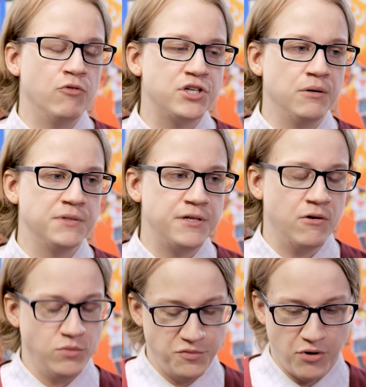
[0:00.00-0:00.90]
the original
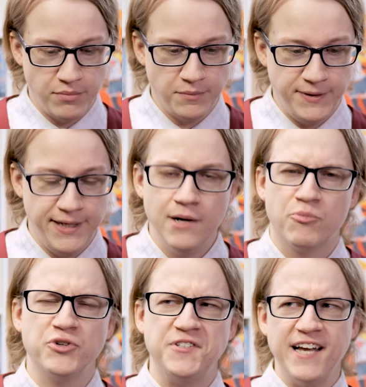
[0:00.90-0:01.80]
material was probably
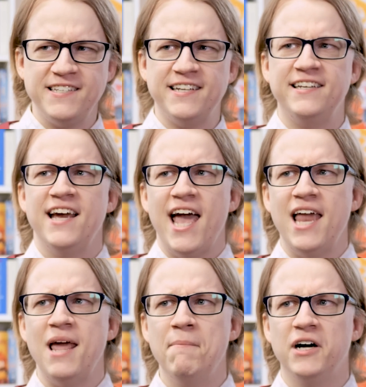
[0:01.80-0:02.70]
presented
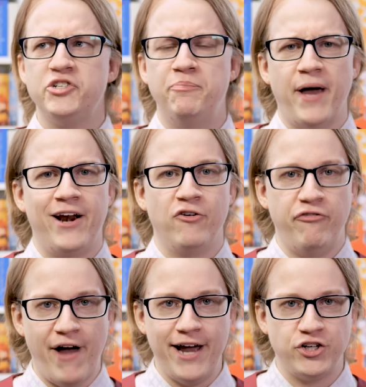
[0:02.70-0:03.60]
in a much better
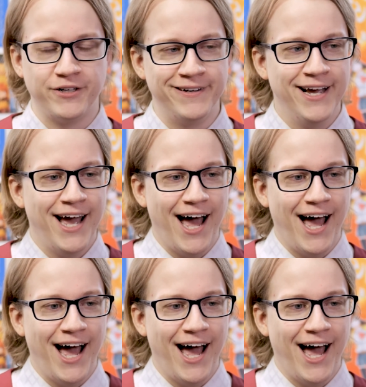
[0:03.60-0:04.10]
fashion.